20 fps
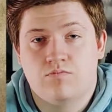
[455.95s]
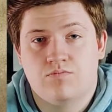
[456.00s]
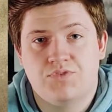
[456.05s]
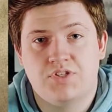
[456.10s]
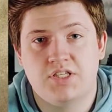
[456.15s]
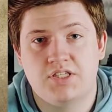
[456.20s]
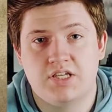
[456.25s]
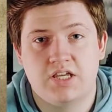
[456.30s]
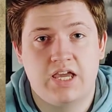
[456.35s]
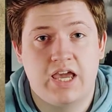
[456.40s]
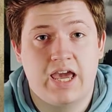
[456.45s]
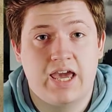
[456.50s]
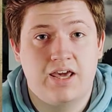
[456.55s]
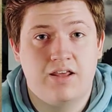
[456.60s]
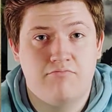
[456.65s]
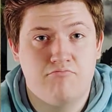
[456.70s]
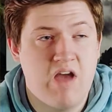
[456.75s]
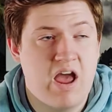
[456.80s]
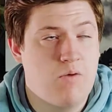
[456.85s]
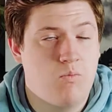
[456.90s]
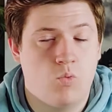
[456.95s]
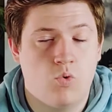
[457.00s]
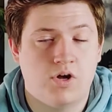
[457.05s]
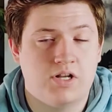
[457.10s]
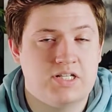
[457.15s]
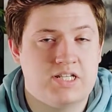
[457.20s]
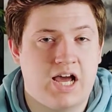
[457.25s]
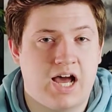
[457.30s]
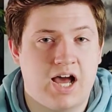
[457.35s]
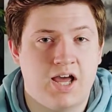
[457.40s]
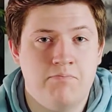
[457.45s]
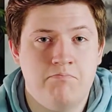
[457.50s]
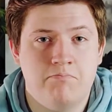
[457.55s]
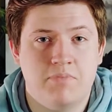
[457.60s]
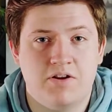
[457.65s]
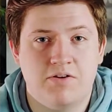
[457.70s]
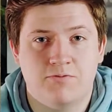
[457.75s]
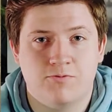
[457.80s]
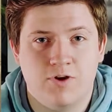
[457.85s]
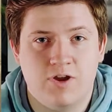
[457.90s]
Since he had, at one time,
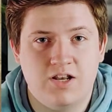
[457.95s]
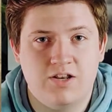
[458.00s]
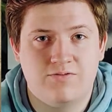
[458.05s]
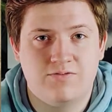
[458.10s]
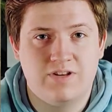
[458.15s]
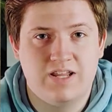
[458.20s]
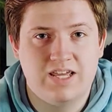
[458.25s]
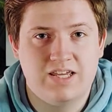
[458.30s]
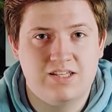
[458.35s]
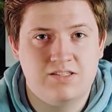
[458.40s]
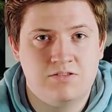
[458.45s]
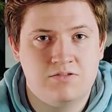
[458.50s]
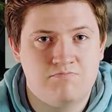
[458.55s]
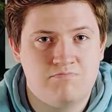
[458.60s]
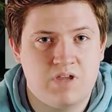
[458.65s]
been a friend of Ned's,